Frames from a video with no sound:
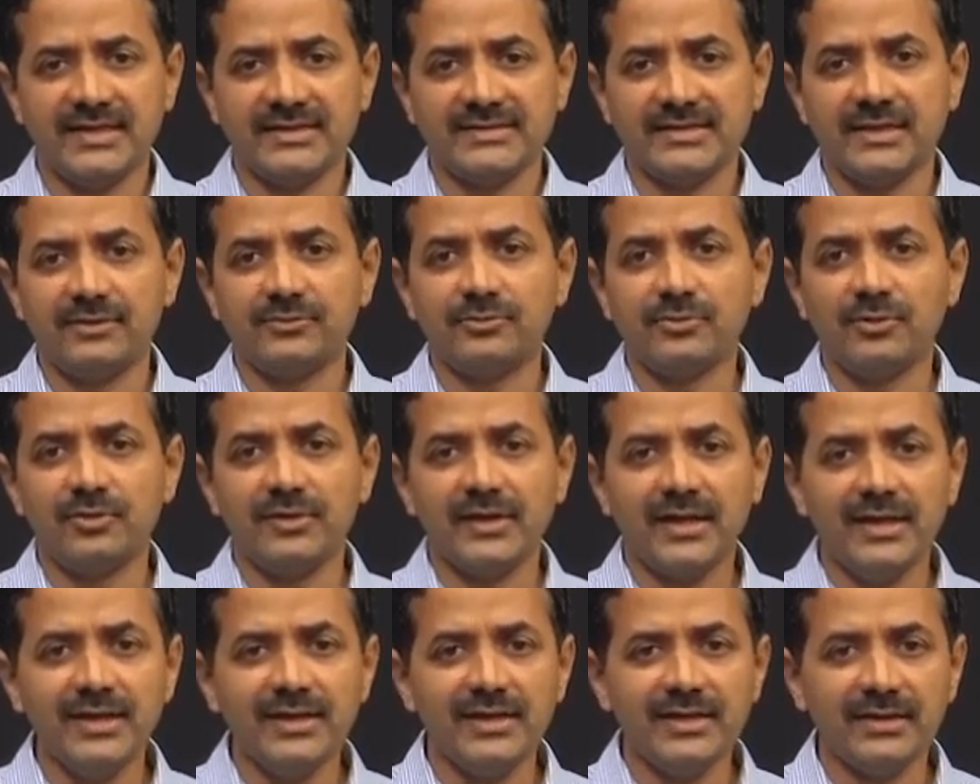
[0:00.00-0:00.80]
As I have
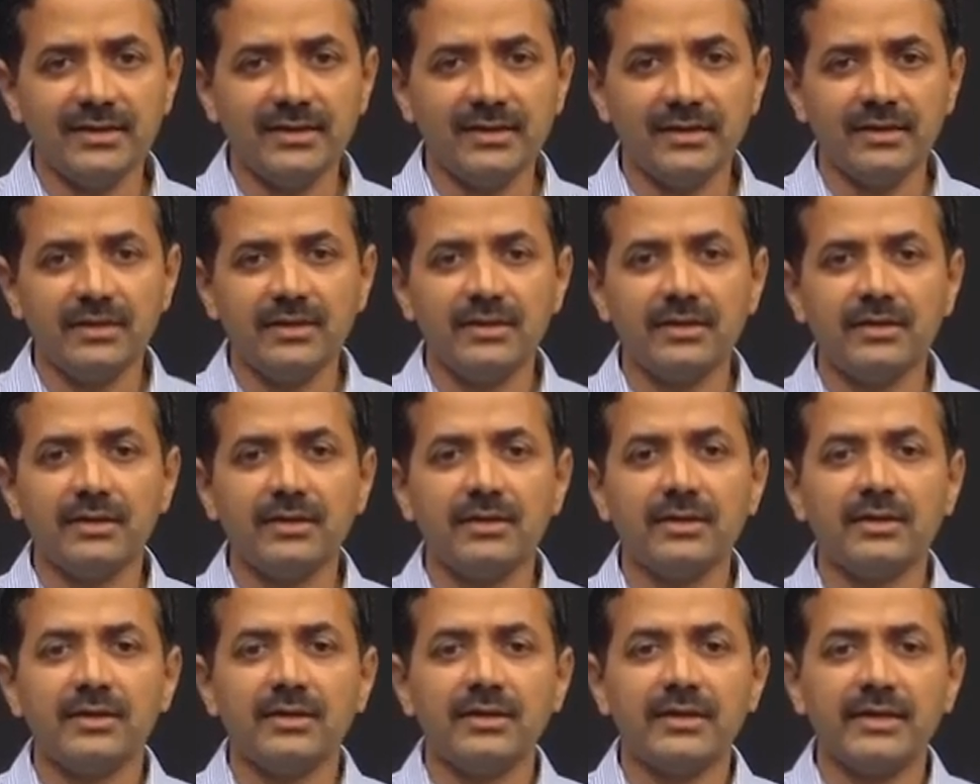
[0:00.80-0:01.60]
told earlier,
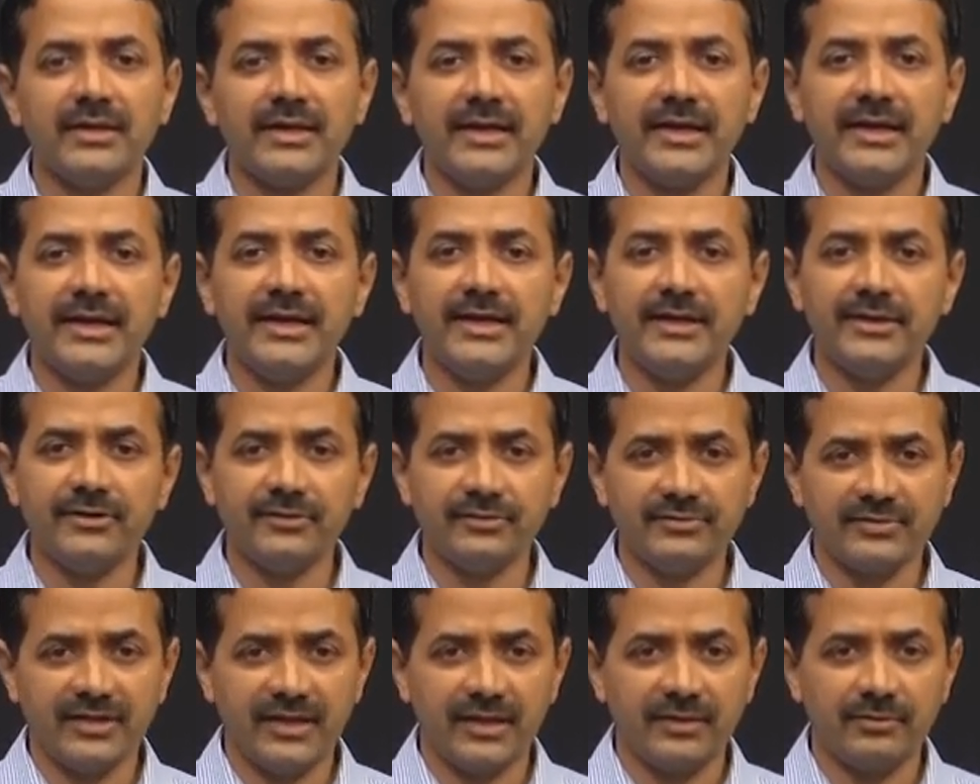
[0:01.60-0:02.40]
a
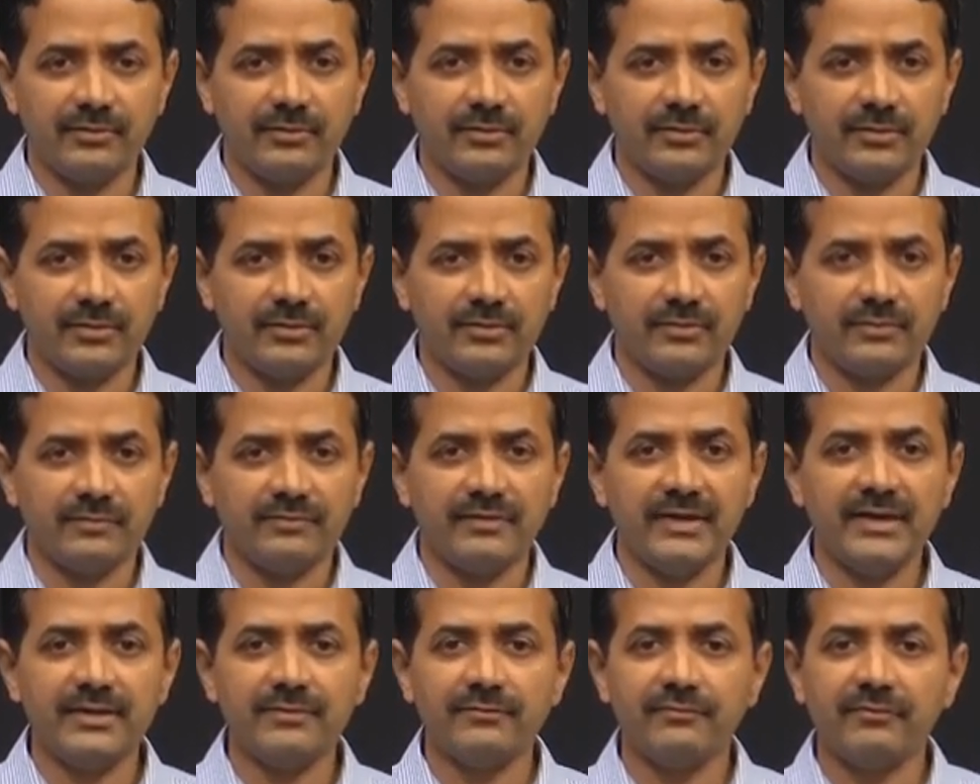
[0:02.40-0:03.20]
heterozygote
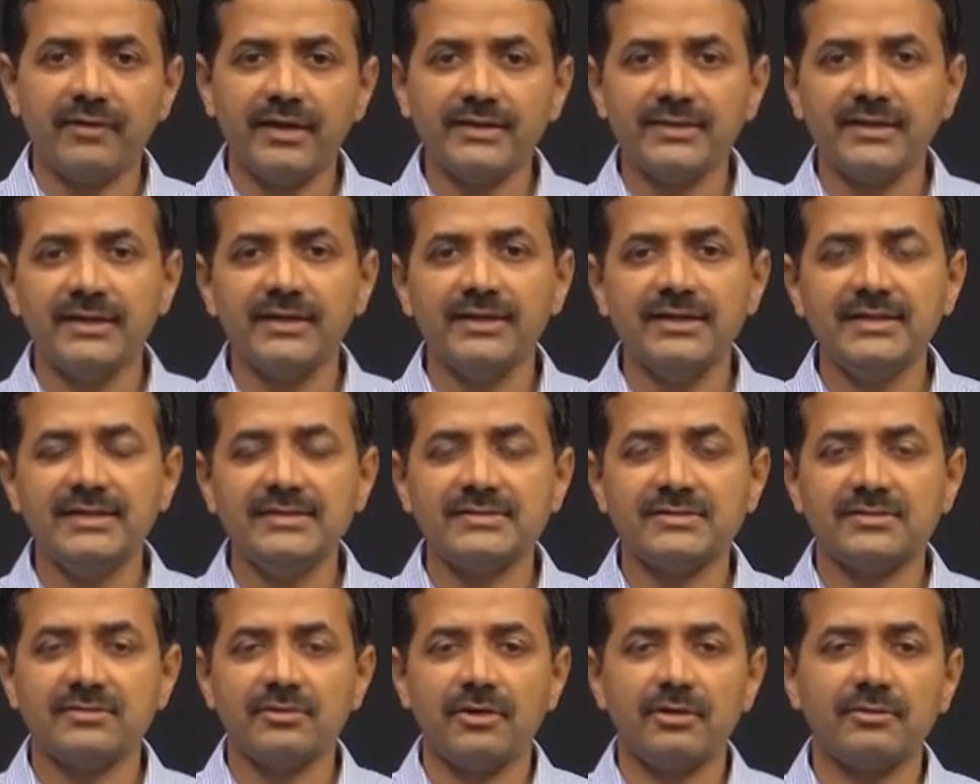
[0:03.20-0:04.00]
where one allele
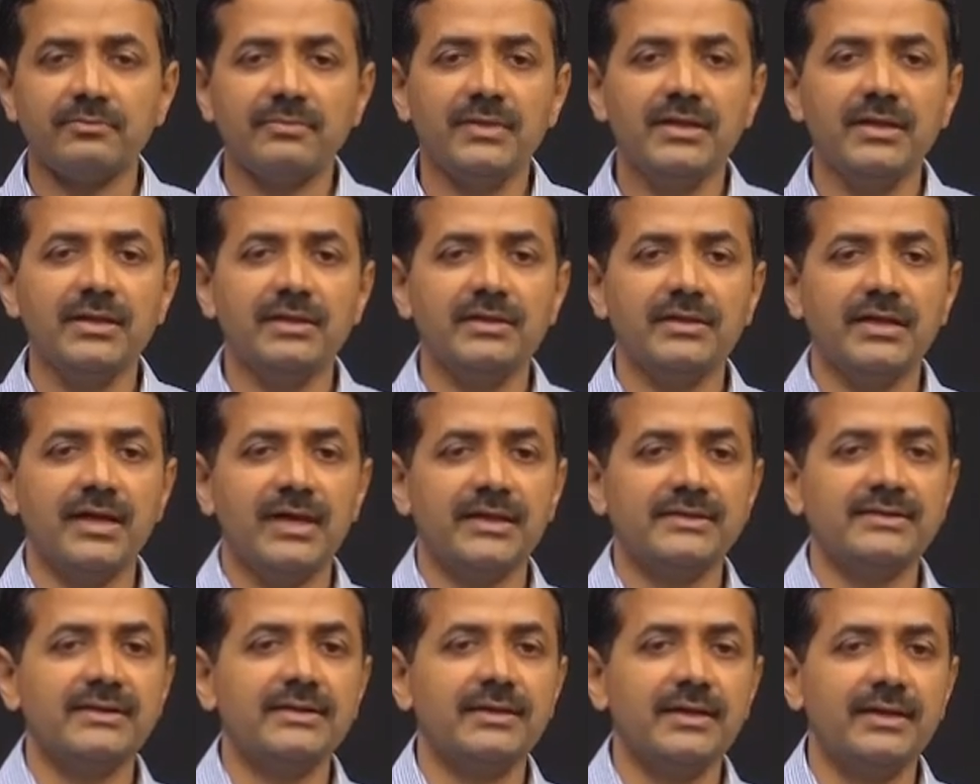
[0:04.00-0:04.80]
is normal, the
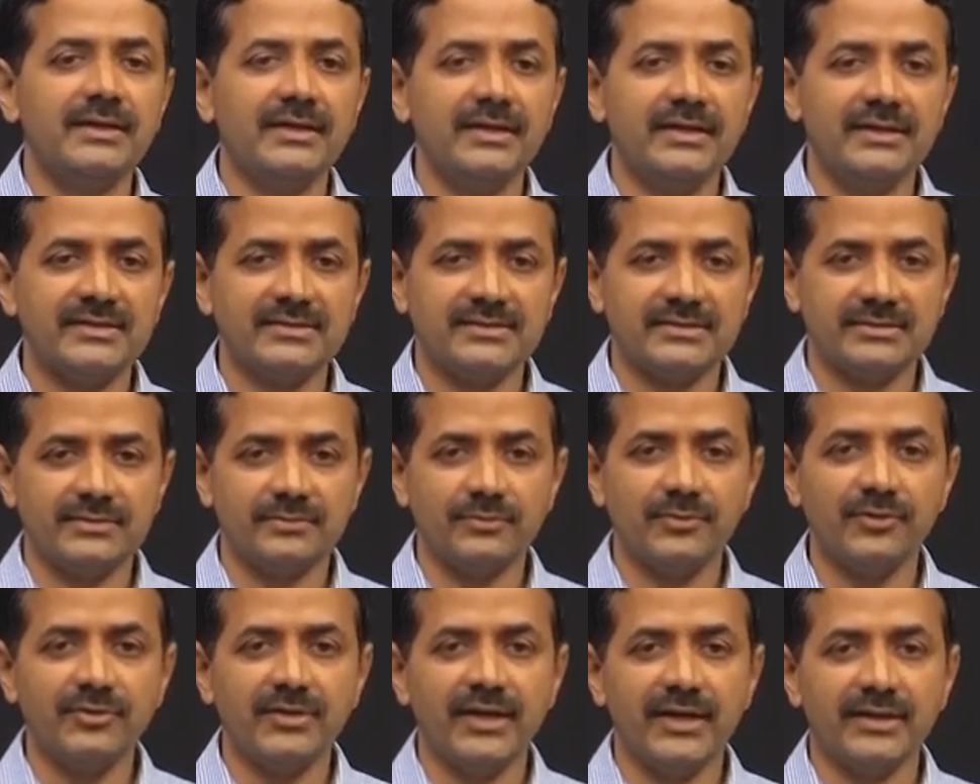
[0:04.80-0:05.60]
other allele is
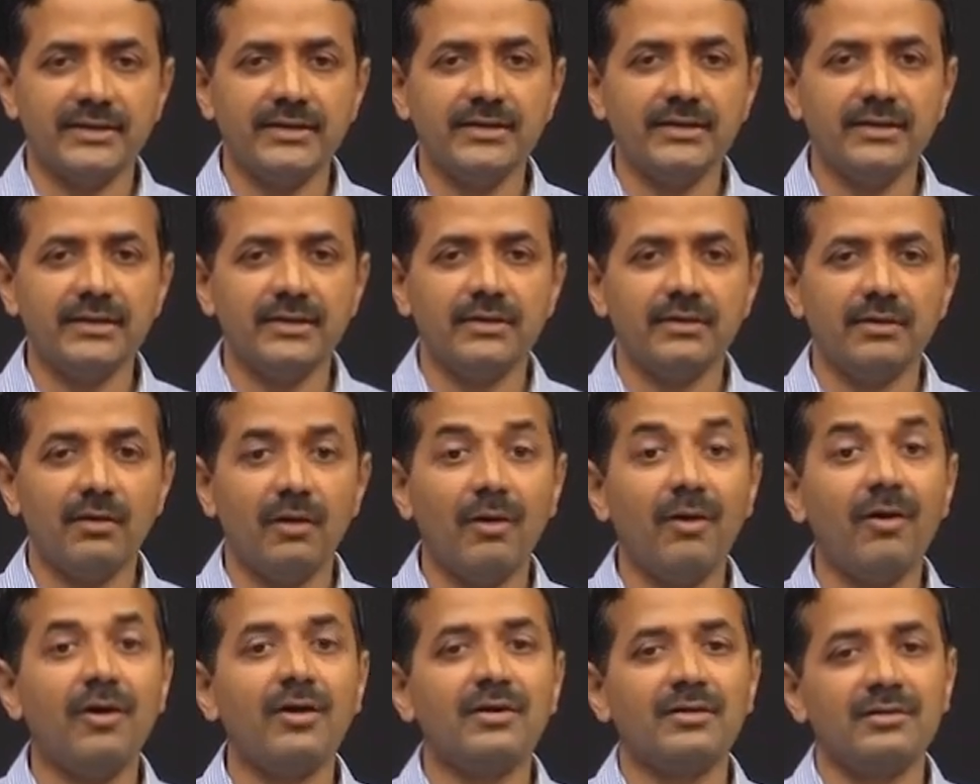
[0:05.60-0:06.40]
mutant
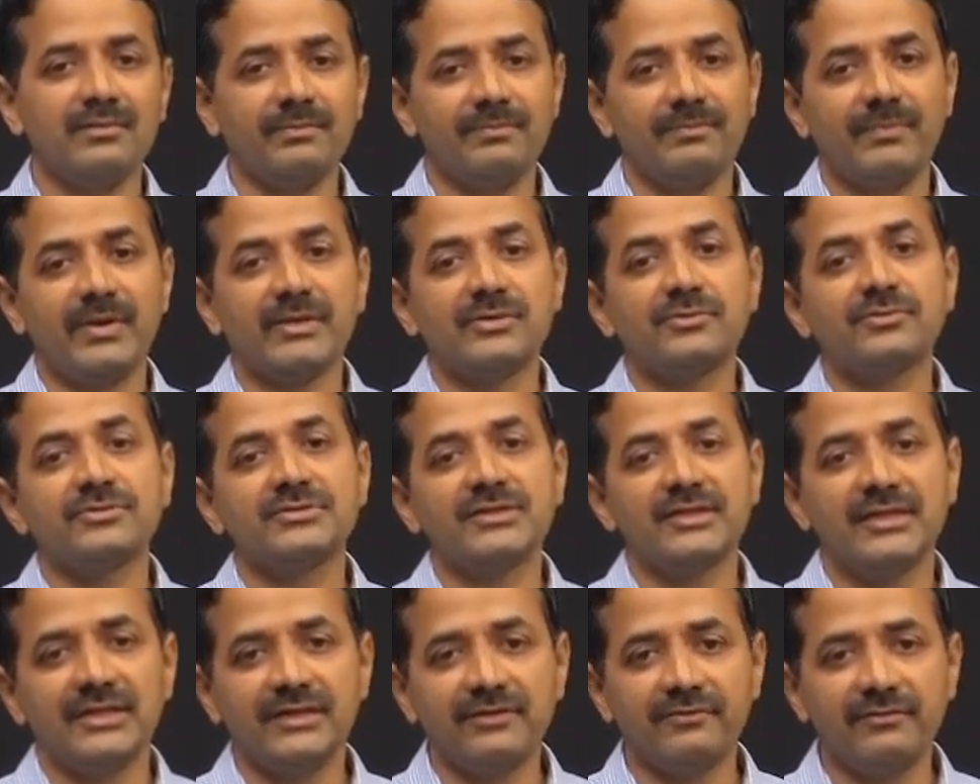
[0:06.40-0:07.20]
or
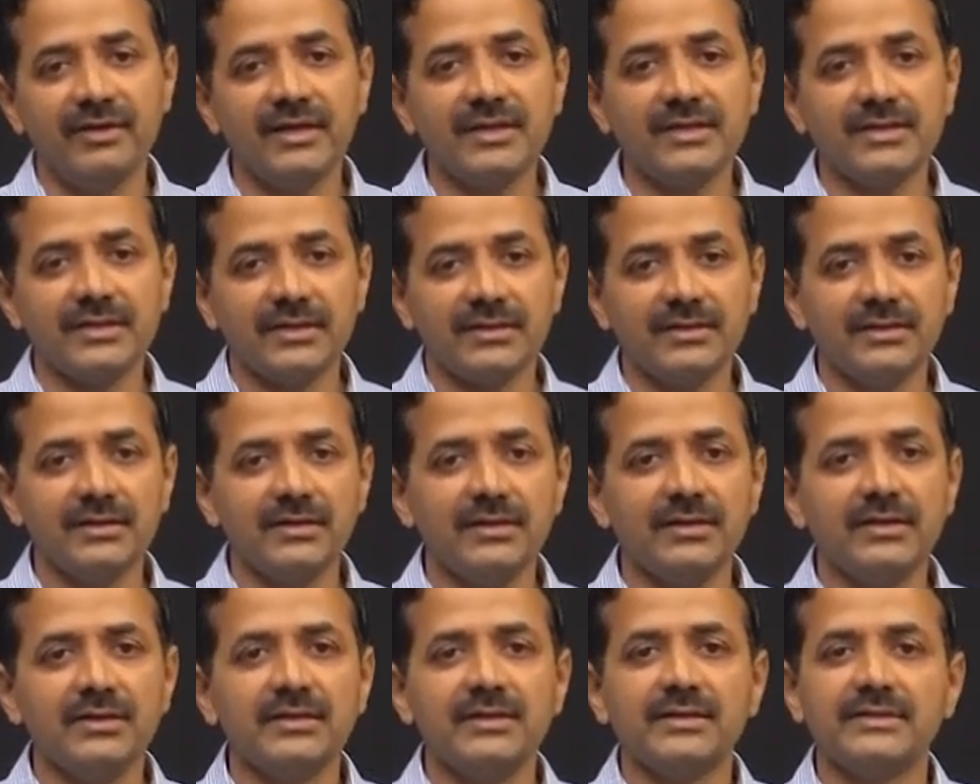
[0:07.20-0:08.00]
pathogenic variant,
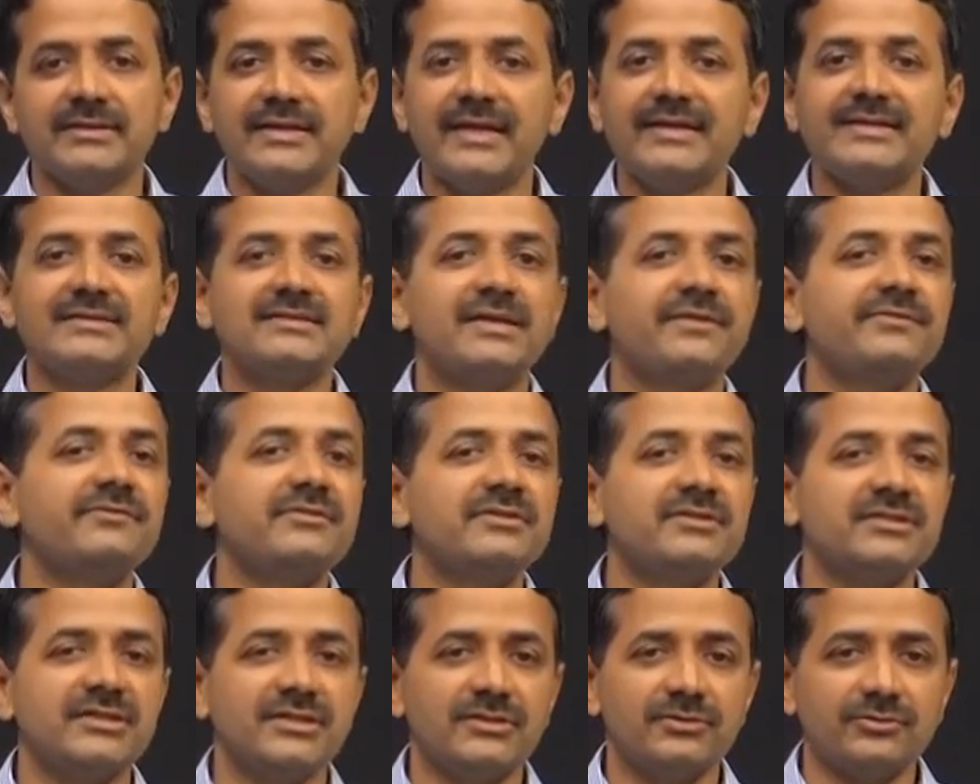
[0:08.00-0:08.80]
that is
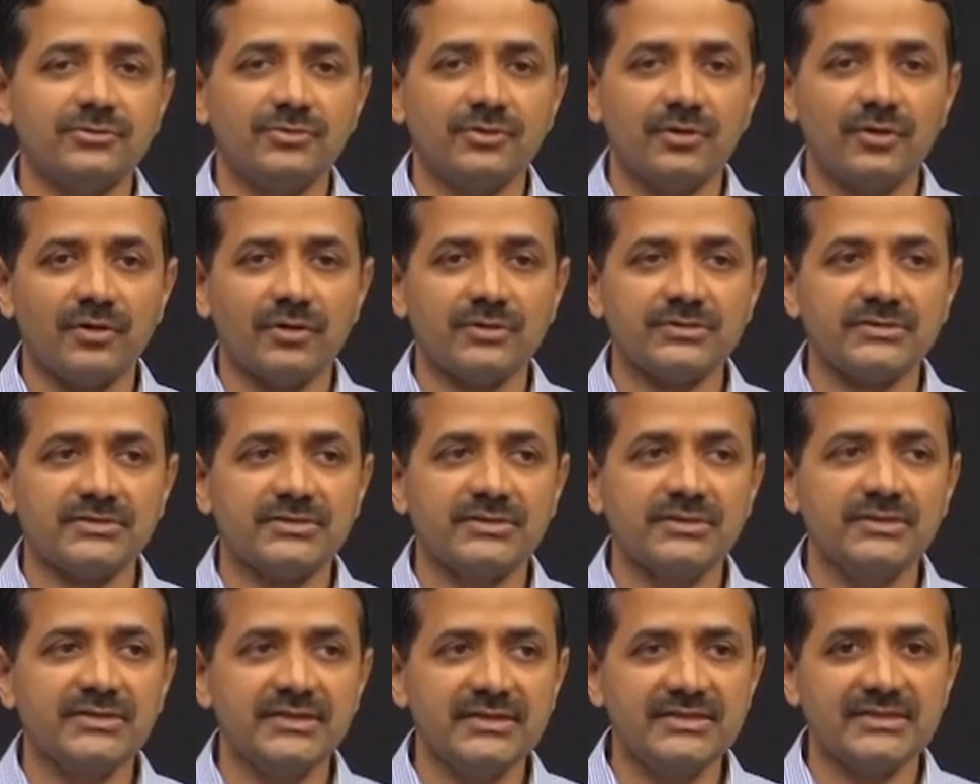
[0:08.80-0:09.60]
sufficient to cause
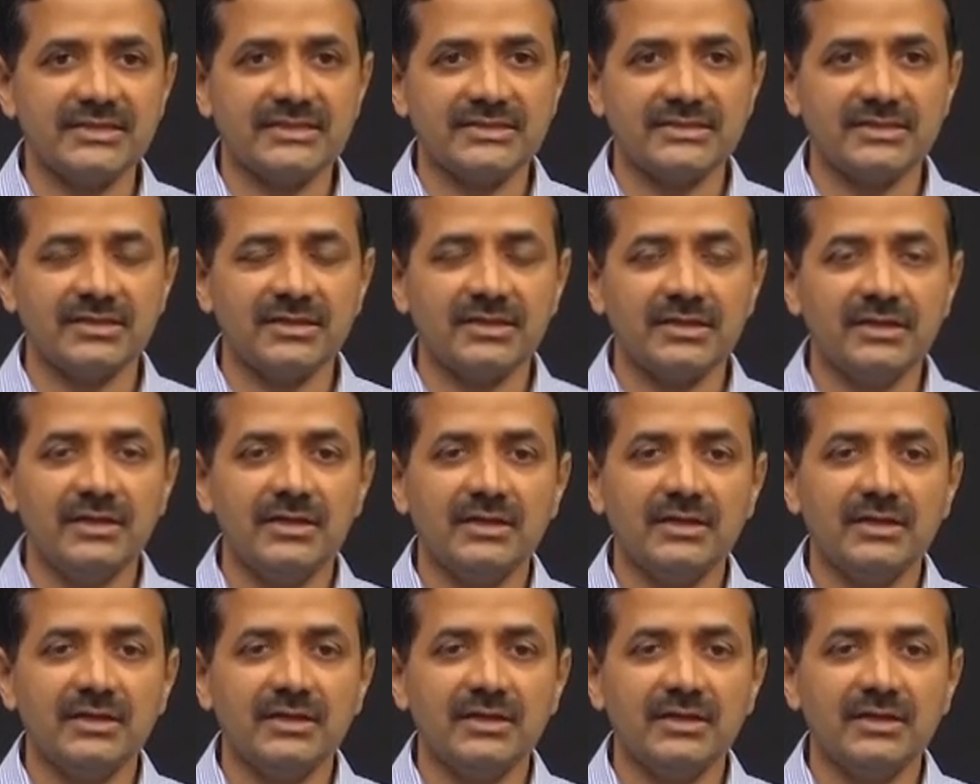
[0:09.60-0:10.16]
the disease.